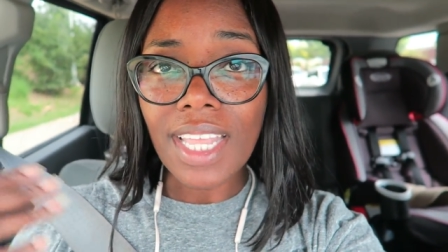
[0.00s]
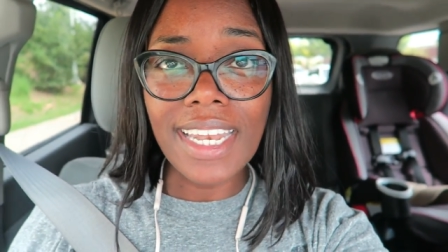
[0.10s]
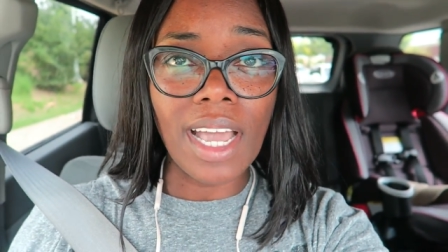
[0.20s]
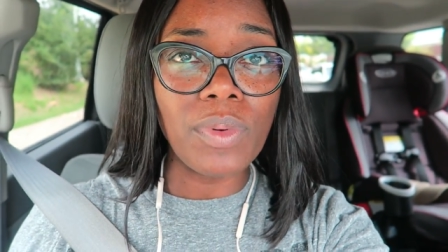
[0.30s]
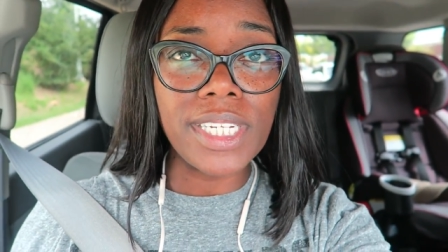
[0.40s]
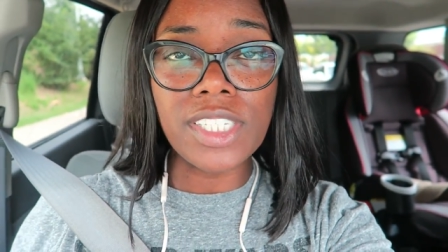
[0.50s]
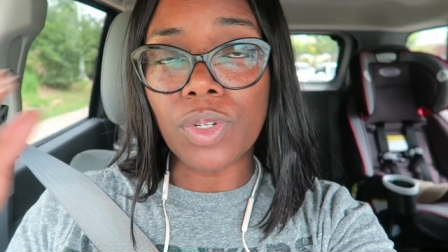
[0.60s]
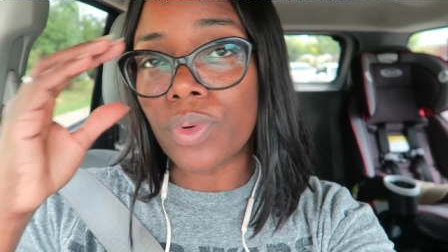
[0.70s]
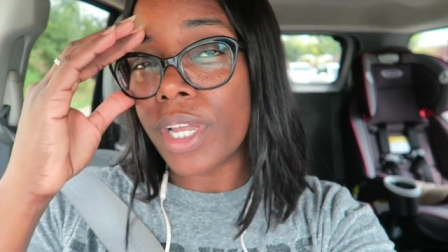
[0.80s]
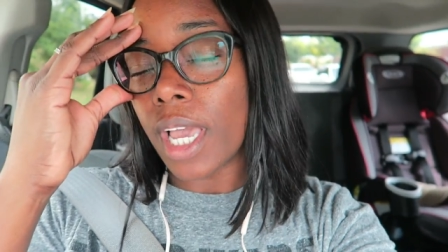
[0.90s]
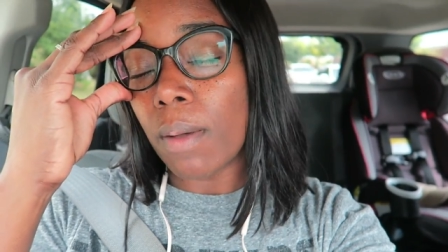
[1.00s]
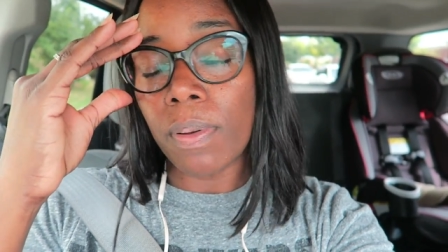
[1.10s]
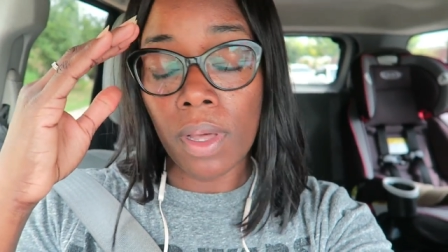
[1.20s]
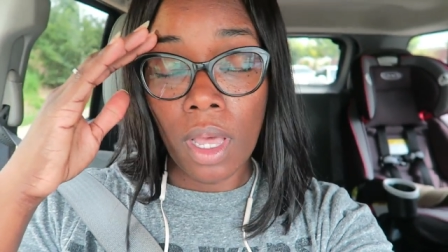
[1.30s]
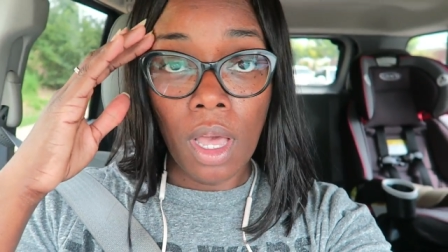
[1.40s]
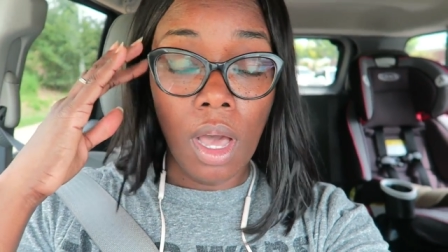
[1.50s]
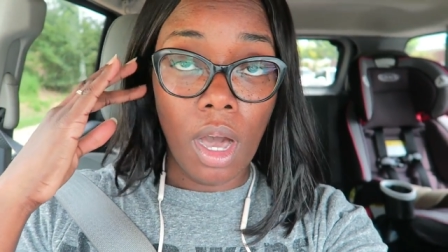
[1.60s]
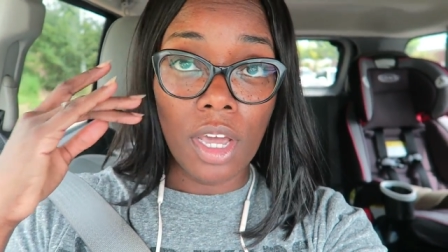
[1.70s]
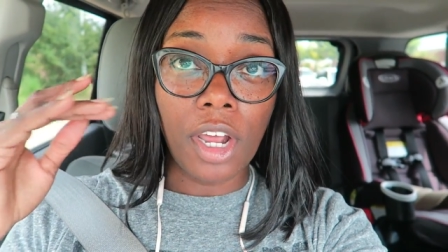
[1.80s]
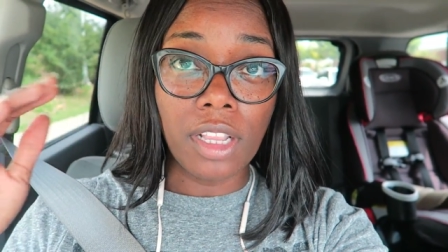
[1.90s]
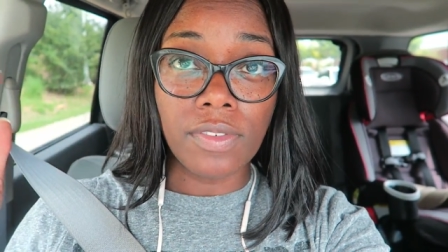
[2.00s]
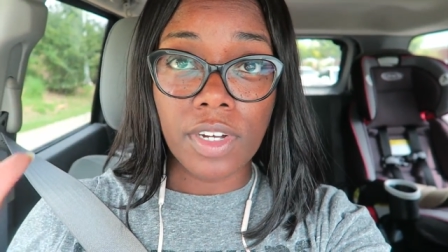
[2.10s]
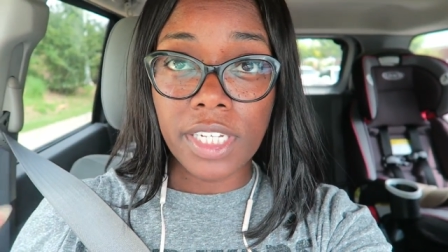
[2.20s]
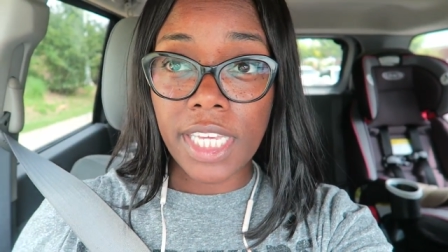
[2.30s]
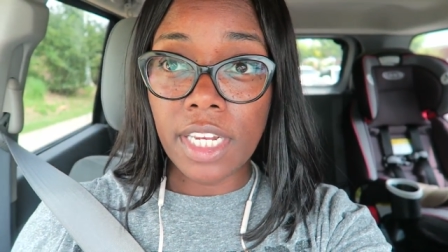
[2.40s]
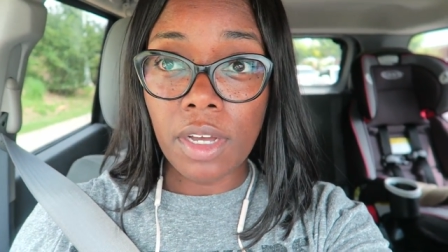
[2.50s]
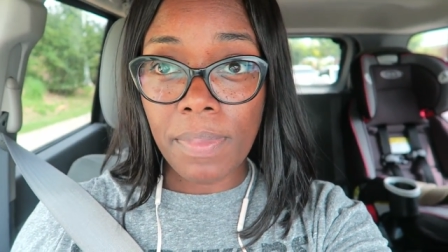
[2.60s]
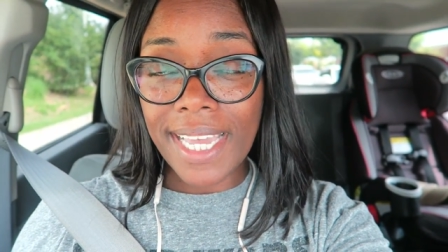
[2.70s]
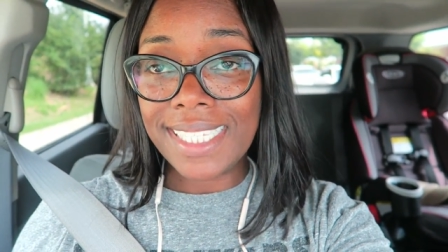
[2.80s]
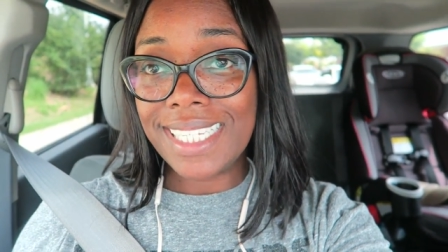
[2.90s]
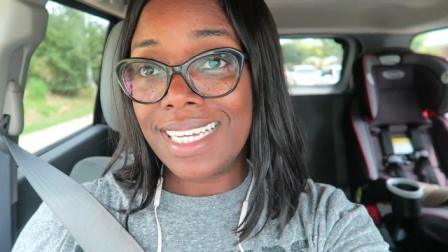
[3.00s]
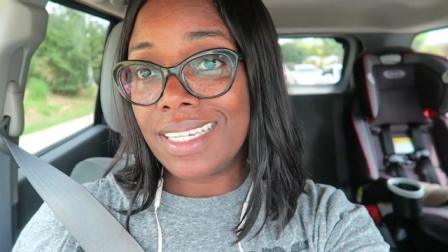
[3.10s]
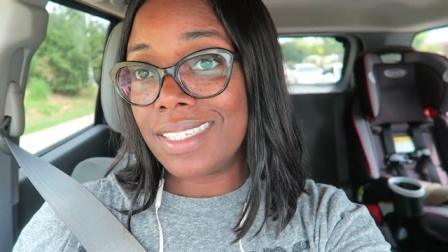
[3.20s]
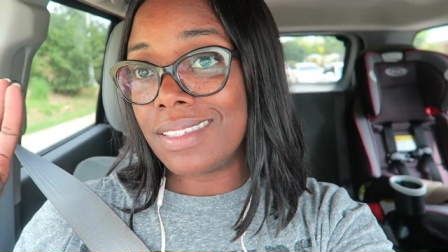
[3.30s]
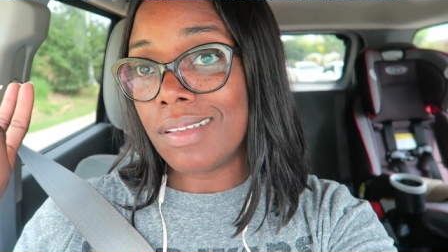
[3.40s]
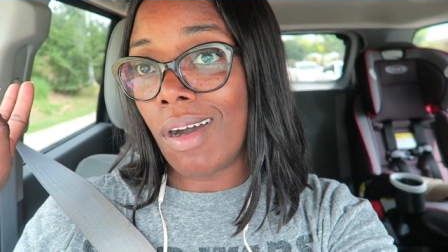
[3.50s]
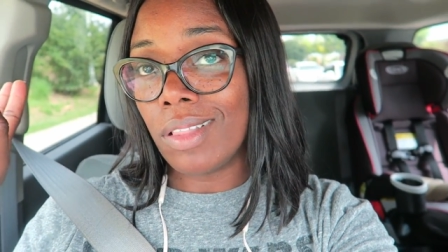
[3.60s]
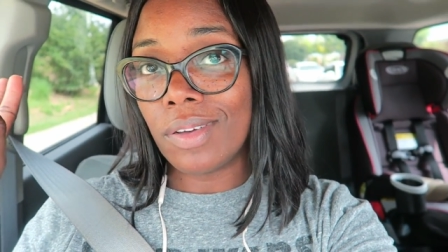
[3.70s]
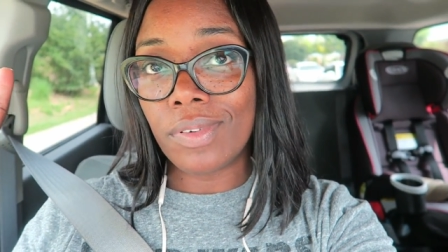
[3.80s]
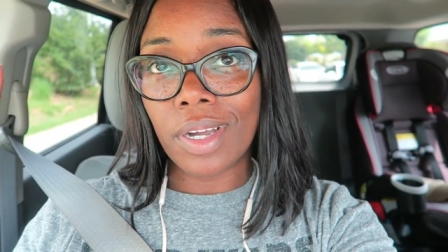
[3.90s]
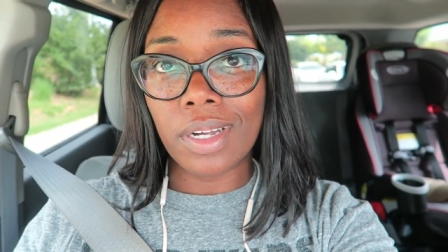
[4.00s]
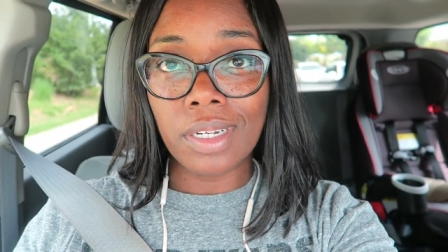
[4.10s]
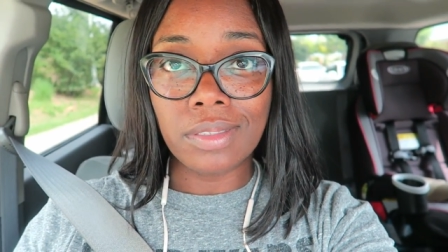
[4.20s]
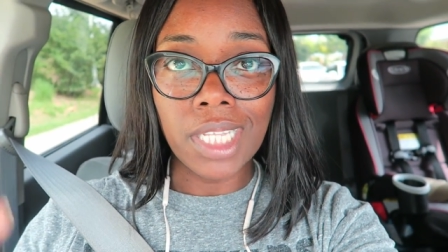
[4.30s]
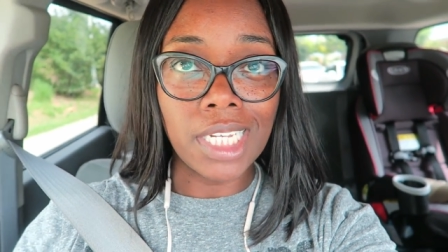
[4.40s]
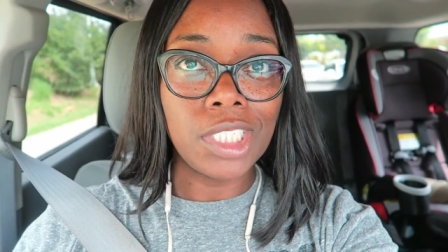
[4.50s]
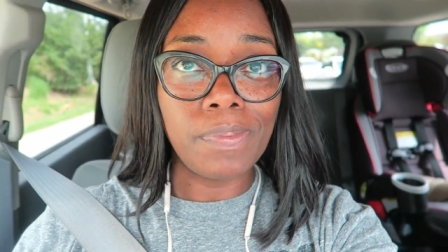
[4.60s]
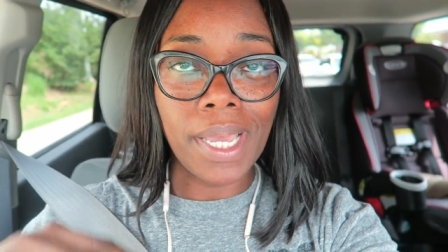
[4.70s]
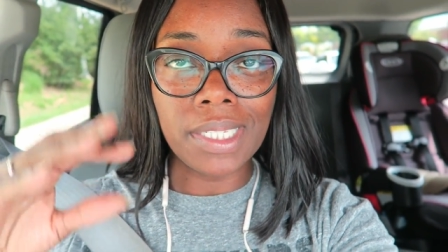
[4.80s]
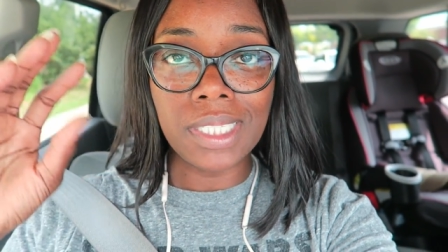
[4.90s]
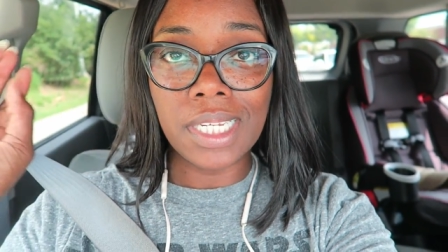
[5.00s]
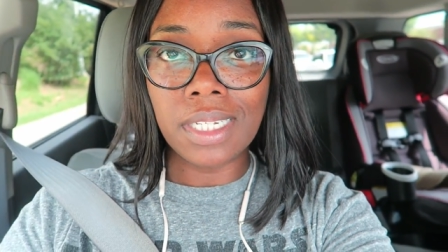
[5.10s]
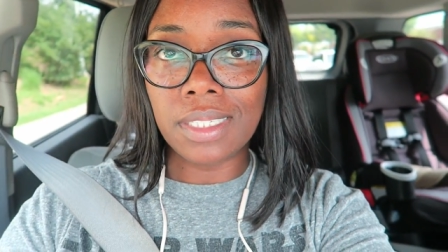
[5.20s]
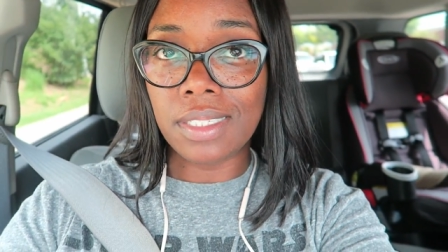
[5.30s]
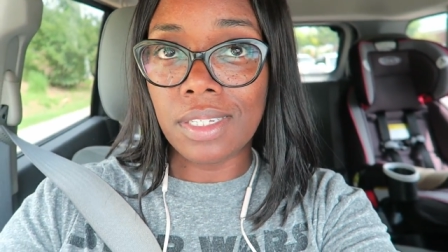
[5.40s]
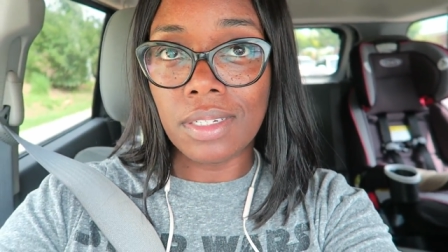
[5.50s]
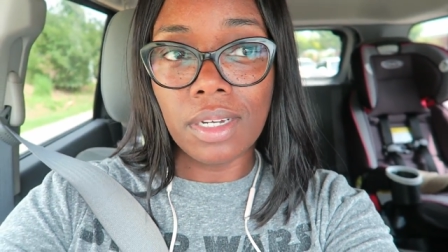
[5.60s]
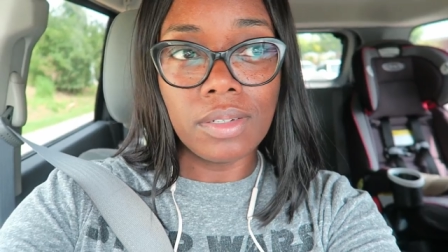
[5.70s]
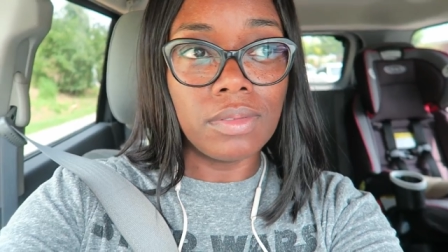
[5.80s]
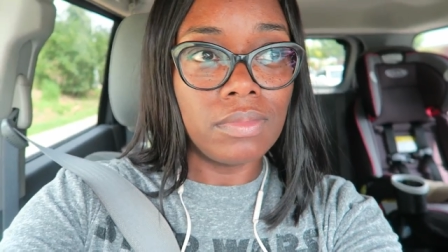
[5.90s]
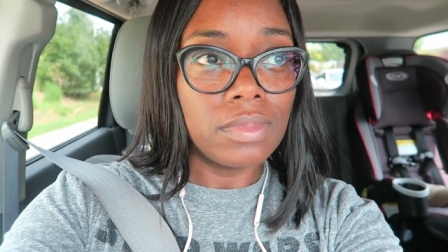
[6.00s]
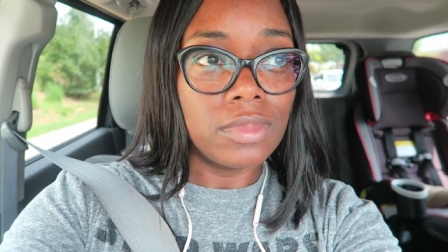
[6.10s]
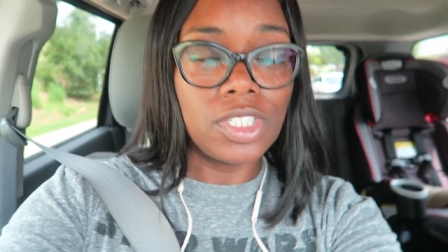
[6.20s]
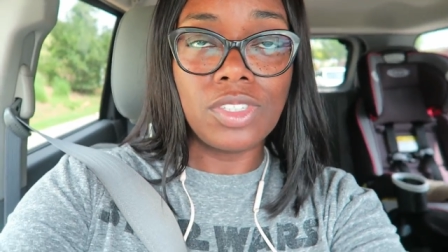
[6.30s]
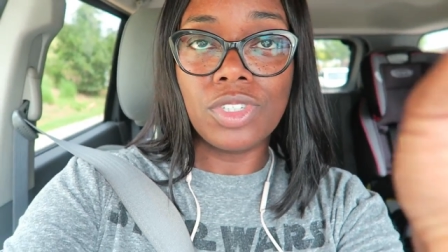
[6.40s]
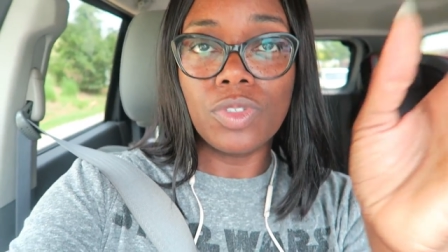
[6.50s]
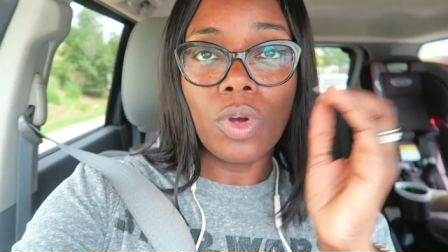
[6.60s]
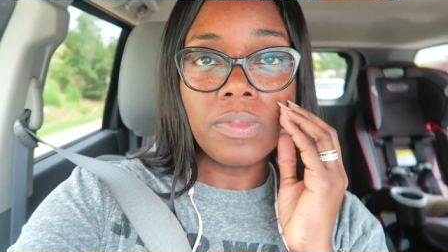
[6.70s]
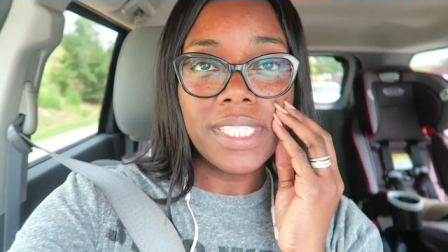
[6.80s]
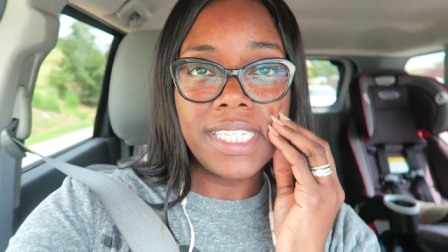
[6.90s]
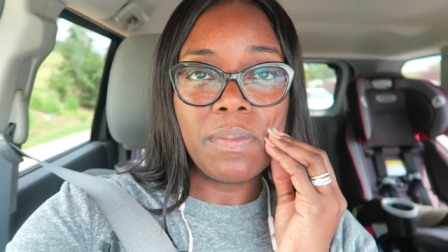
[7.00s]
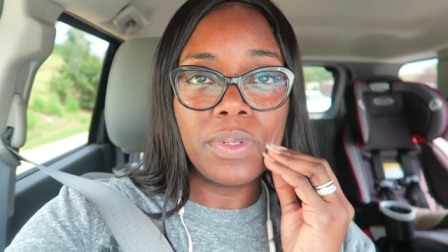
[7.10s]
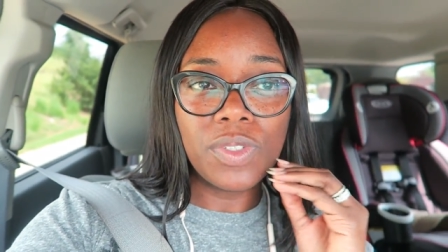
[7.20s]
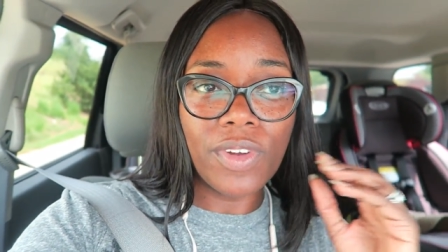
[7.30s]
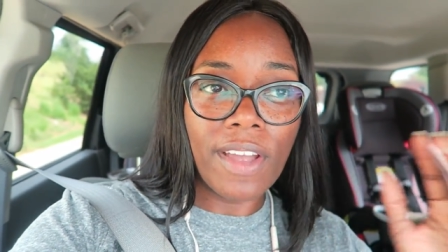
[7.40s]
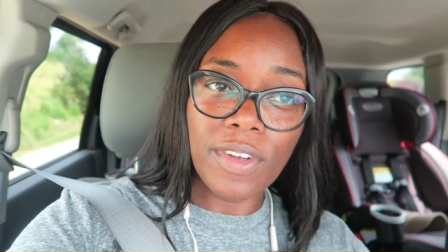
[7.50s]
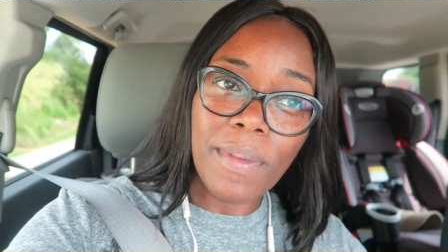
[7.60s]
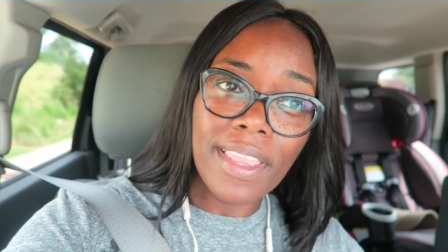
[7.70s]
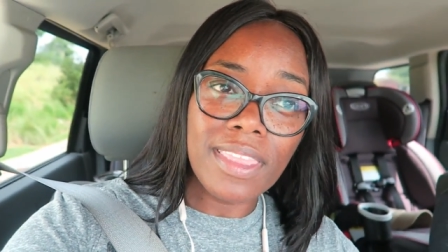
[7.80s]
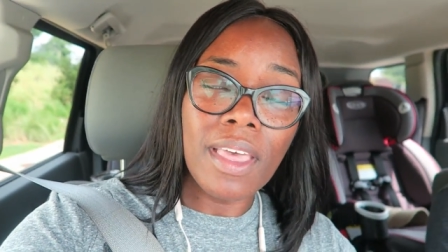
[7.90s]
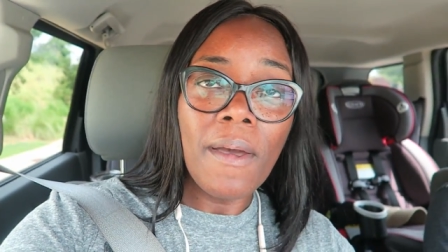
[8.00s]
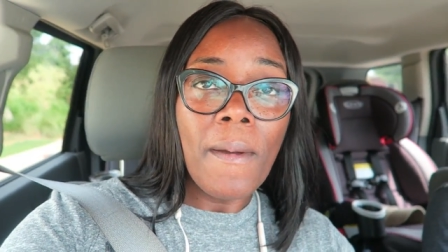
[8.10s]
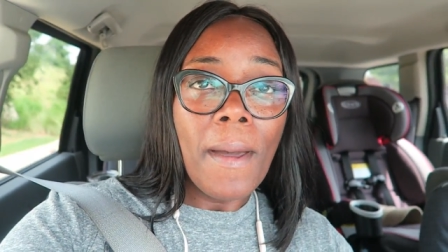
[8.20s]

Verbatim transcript: And now we need to re-up on all of our keto basics, all of our lunch basics, you know, just your normal staples for every month.